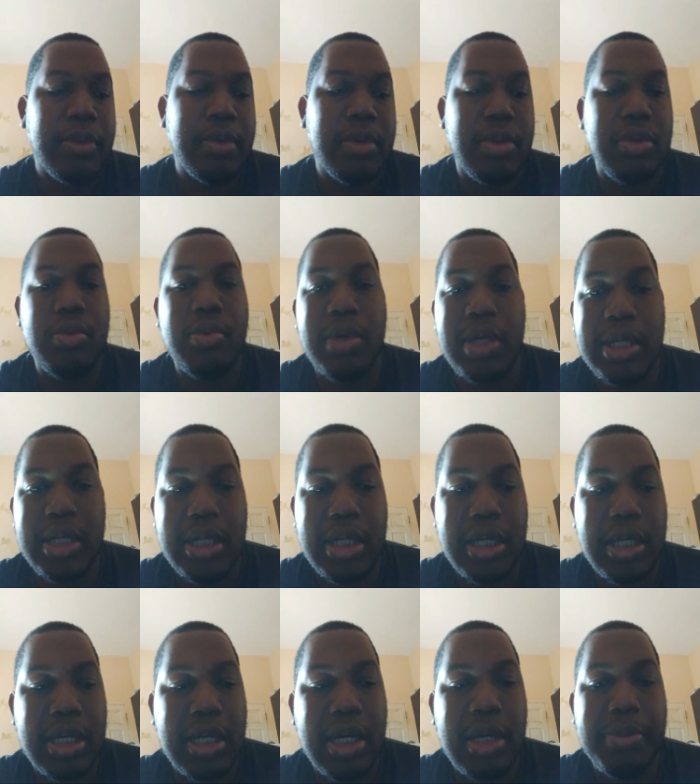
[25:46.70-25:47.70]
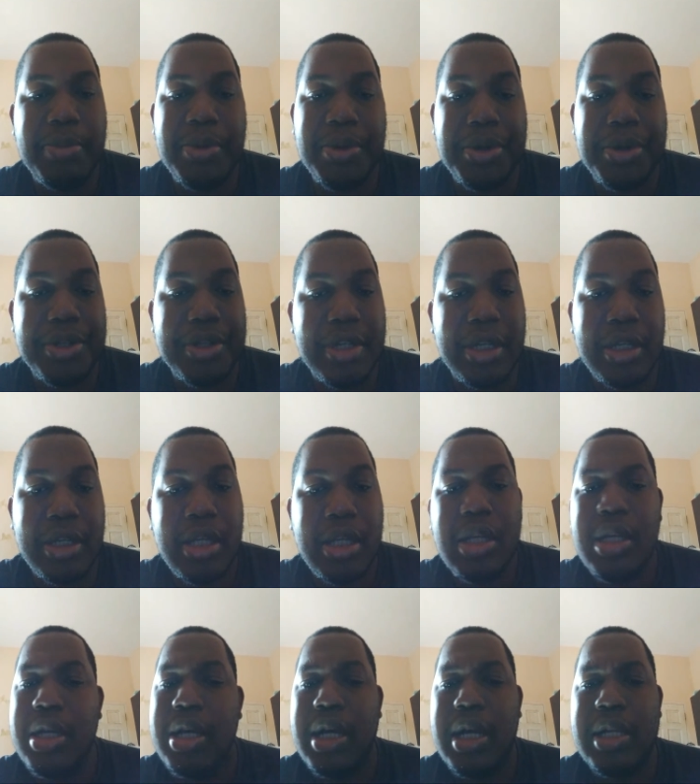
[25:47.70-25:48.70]
do another chord progression,
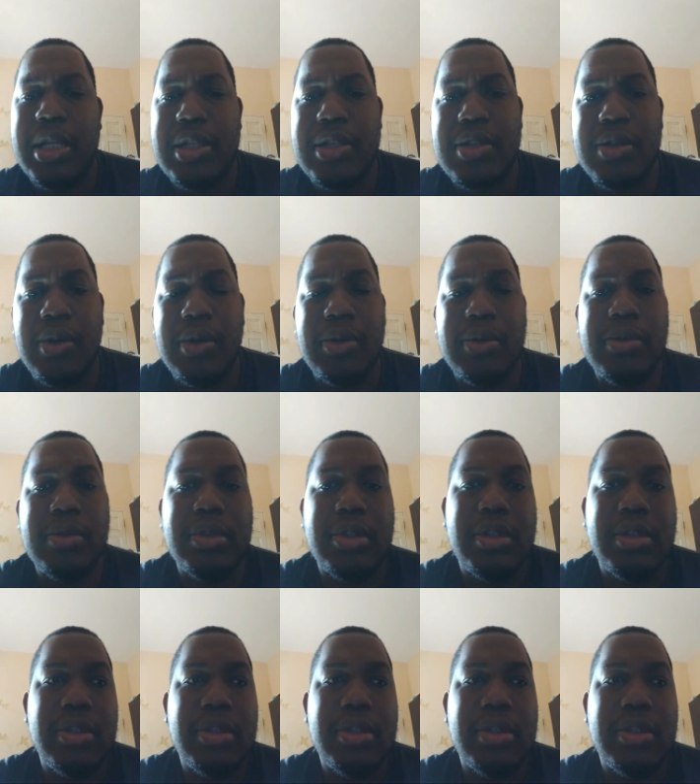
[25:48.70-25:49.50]
and it sound good.